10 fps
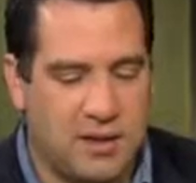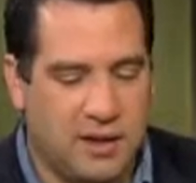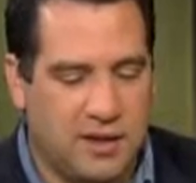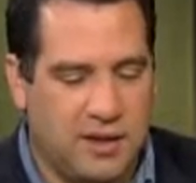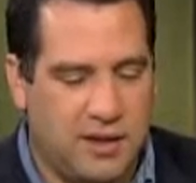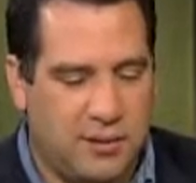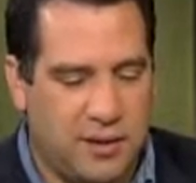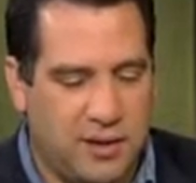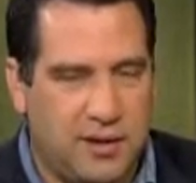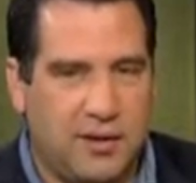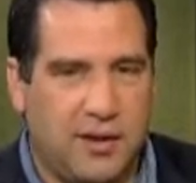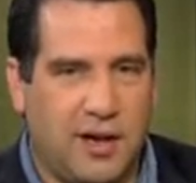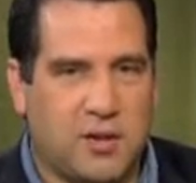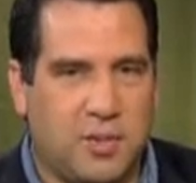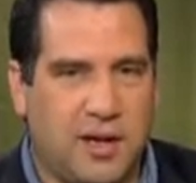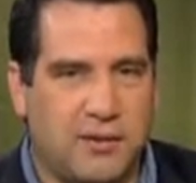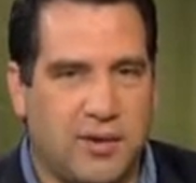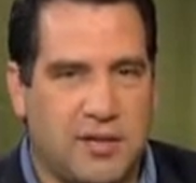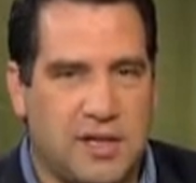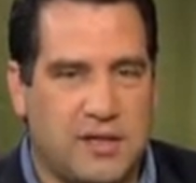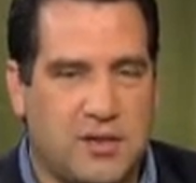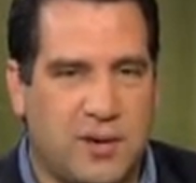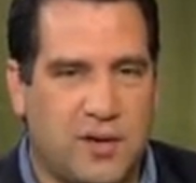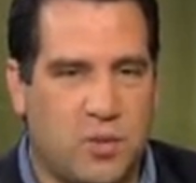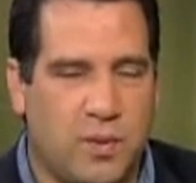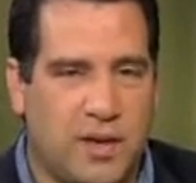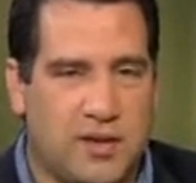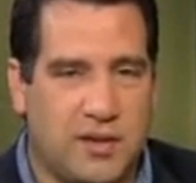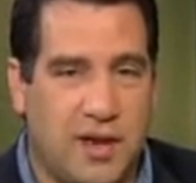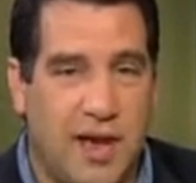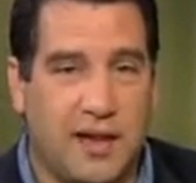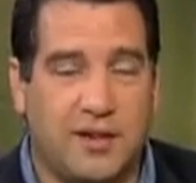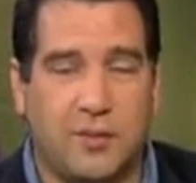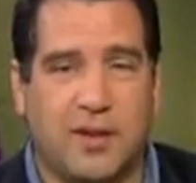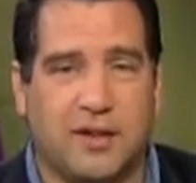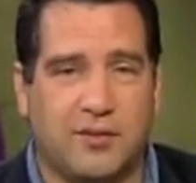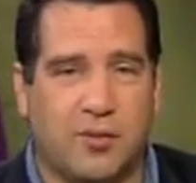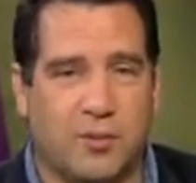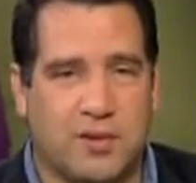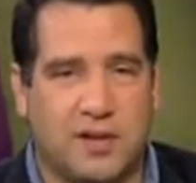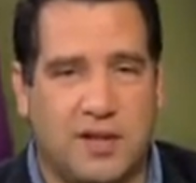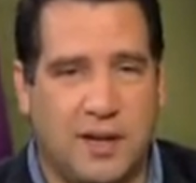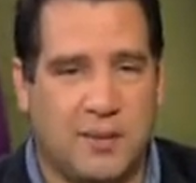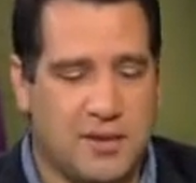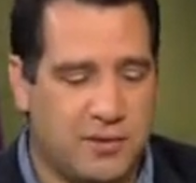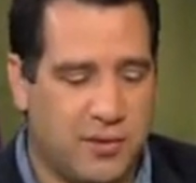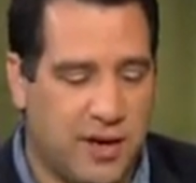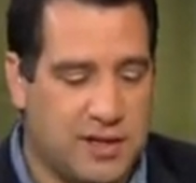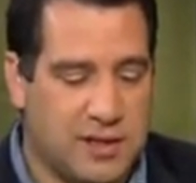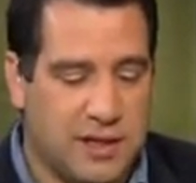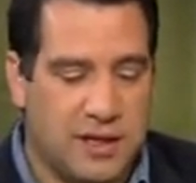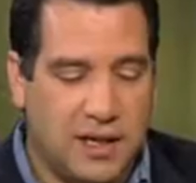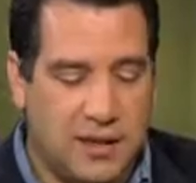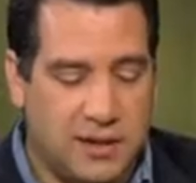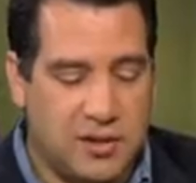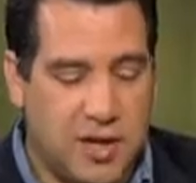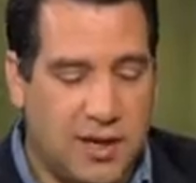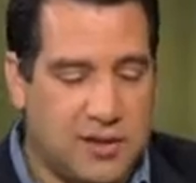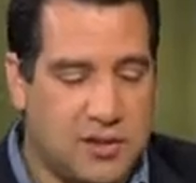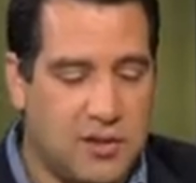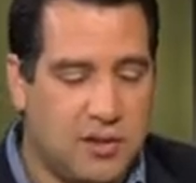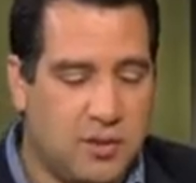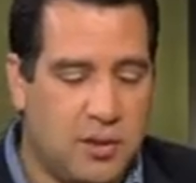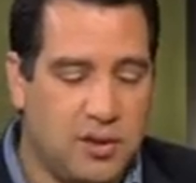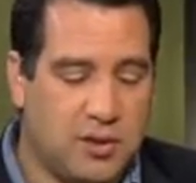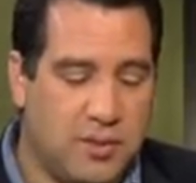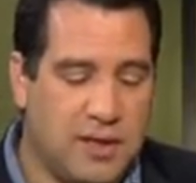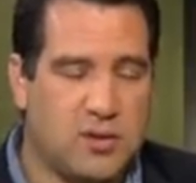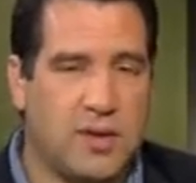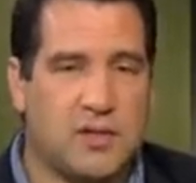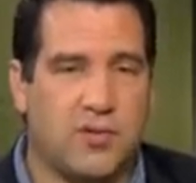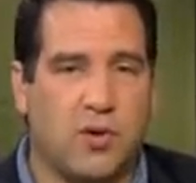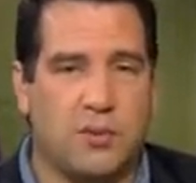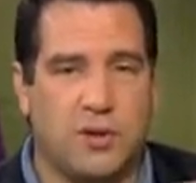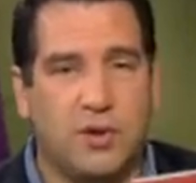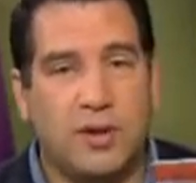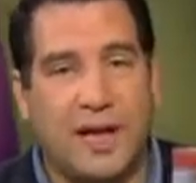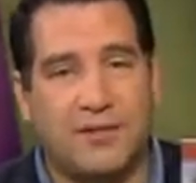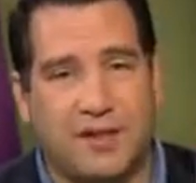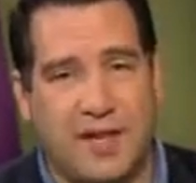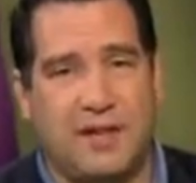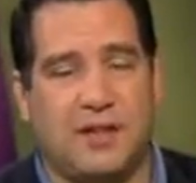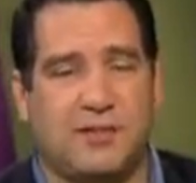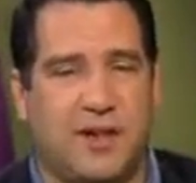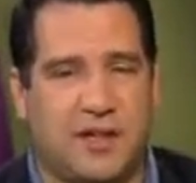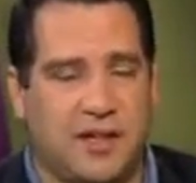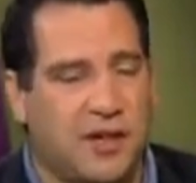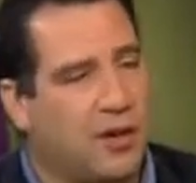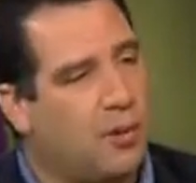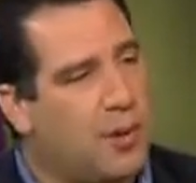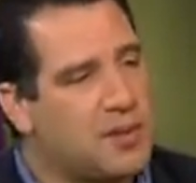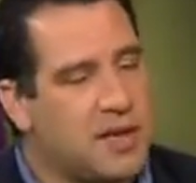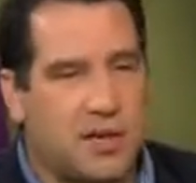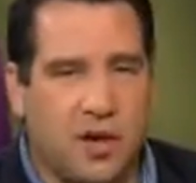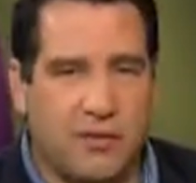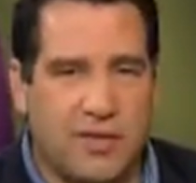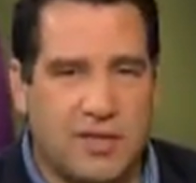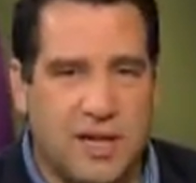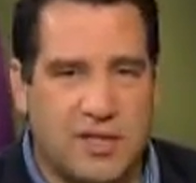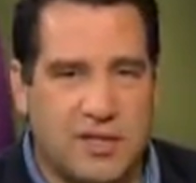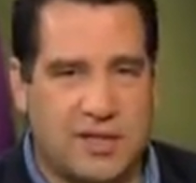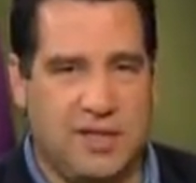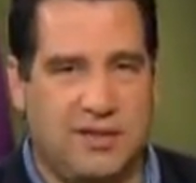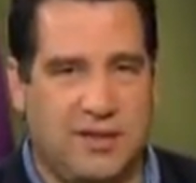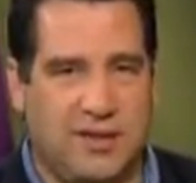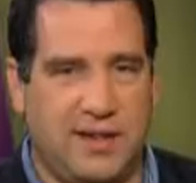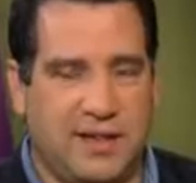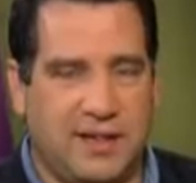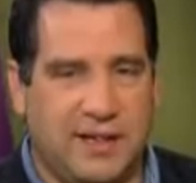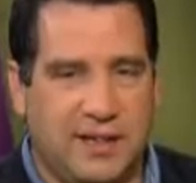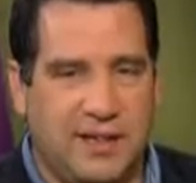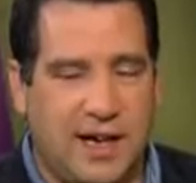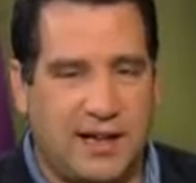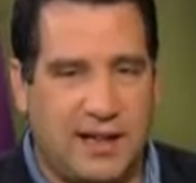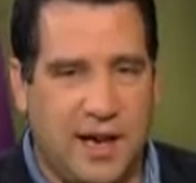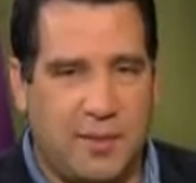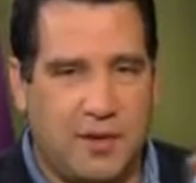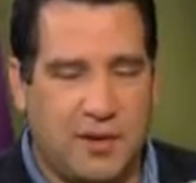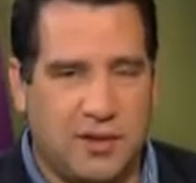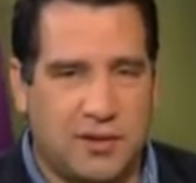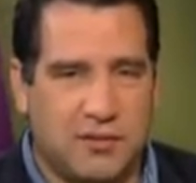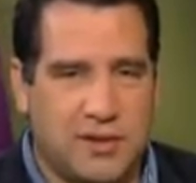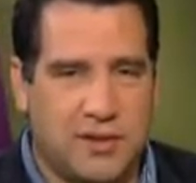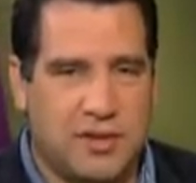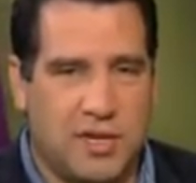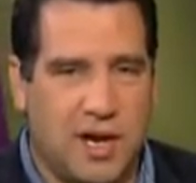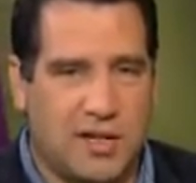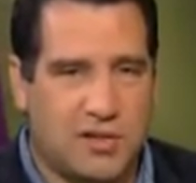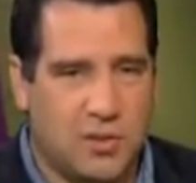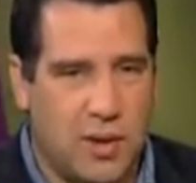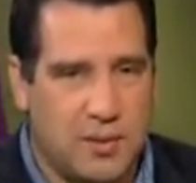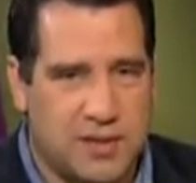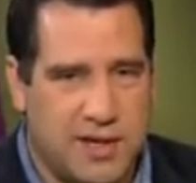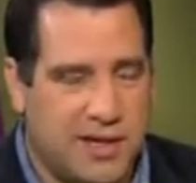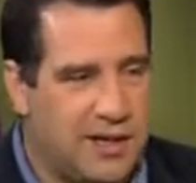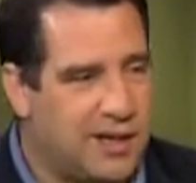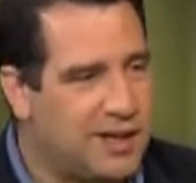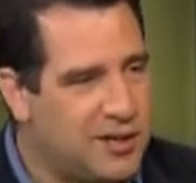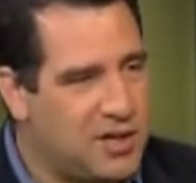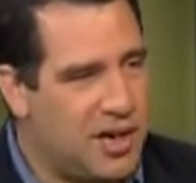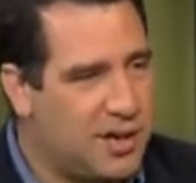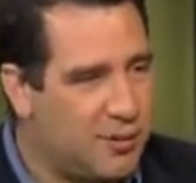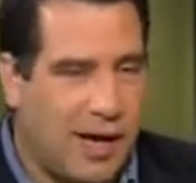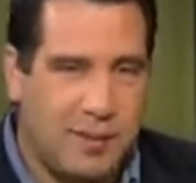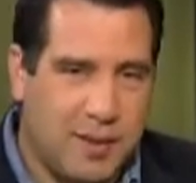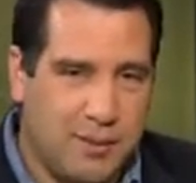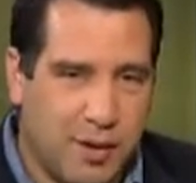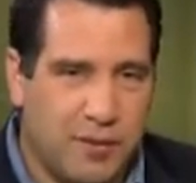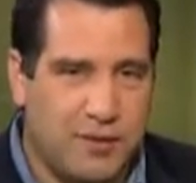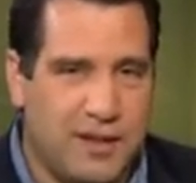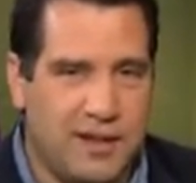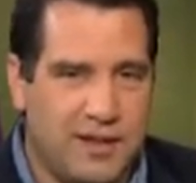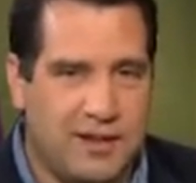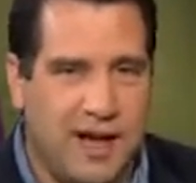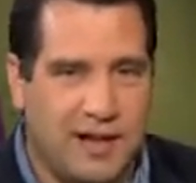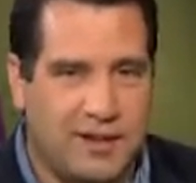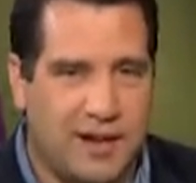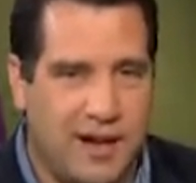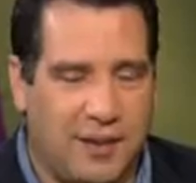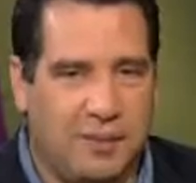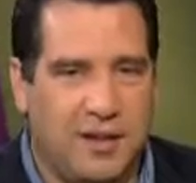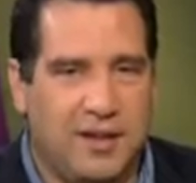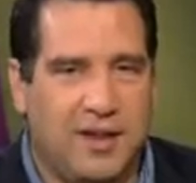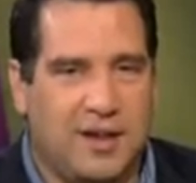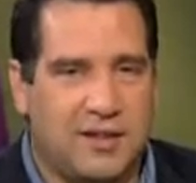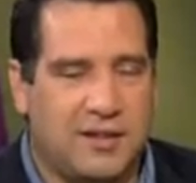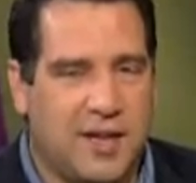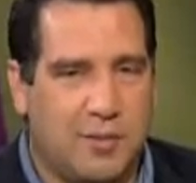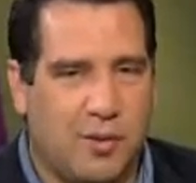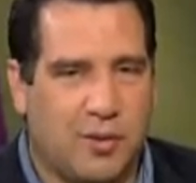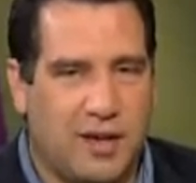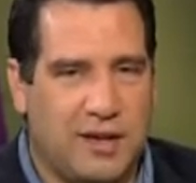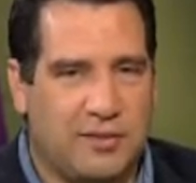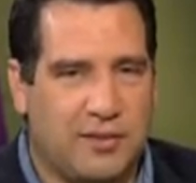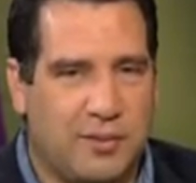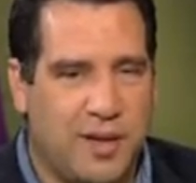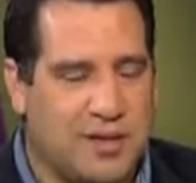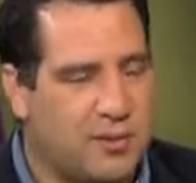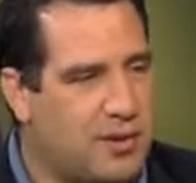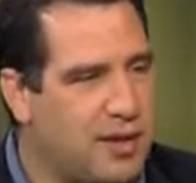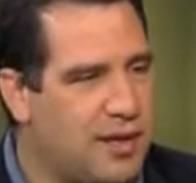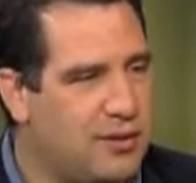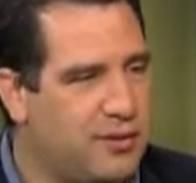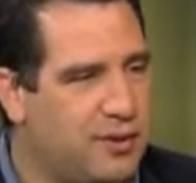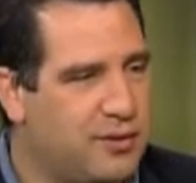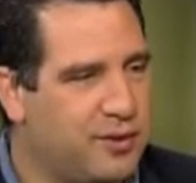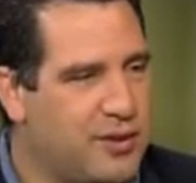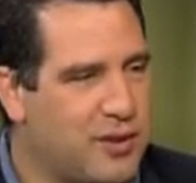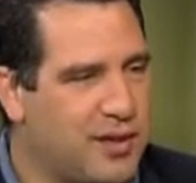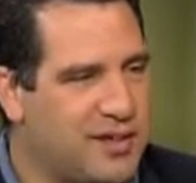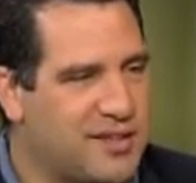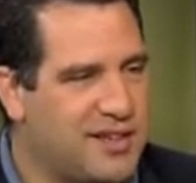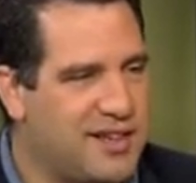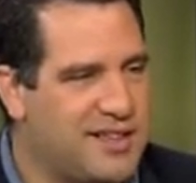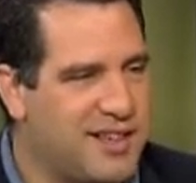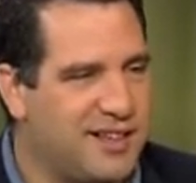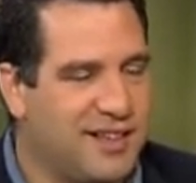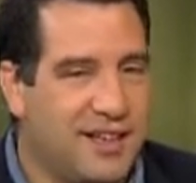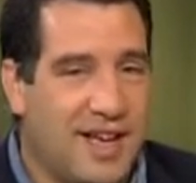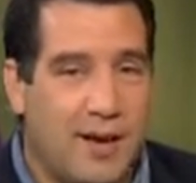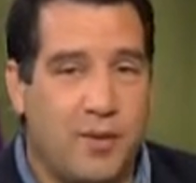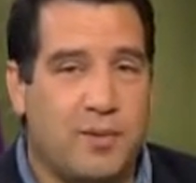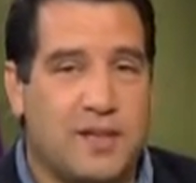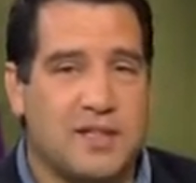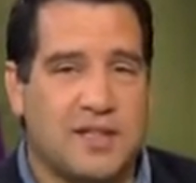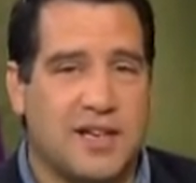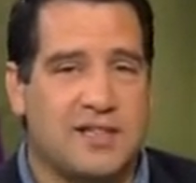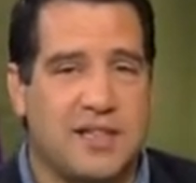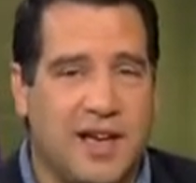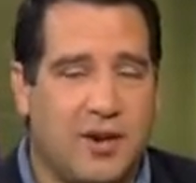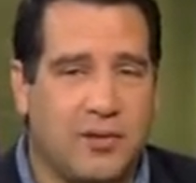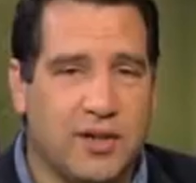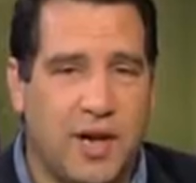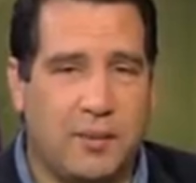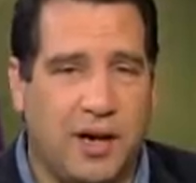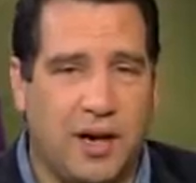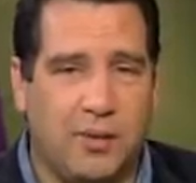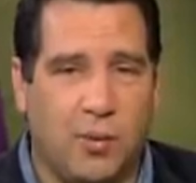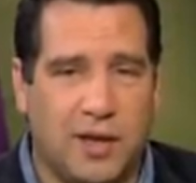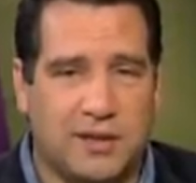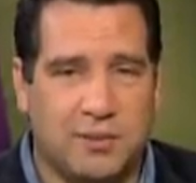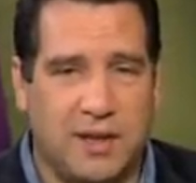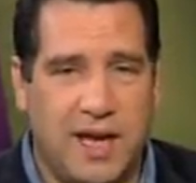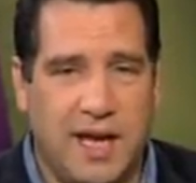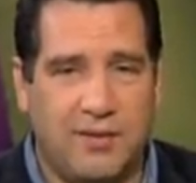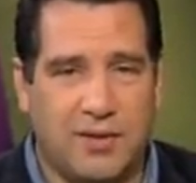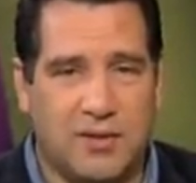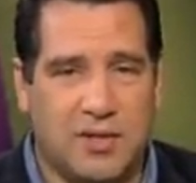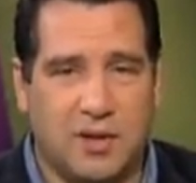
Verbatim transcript: And yep. uh, really, God's plan for us is transformation and to be conformed to the image of Christ. Uh, John's new book, Be Transformed, New Life Again, you can find it on our website, harvest-tv.com. You can also visit John's website at johnrobinmurphy.com right. right. uh, to get more information. I want to thank you for, for joining us today. Oh, it's been great to be here. And Thanks. we've been discussing how to overcome unwanted behaviors in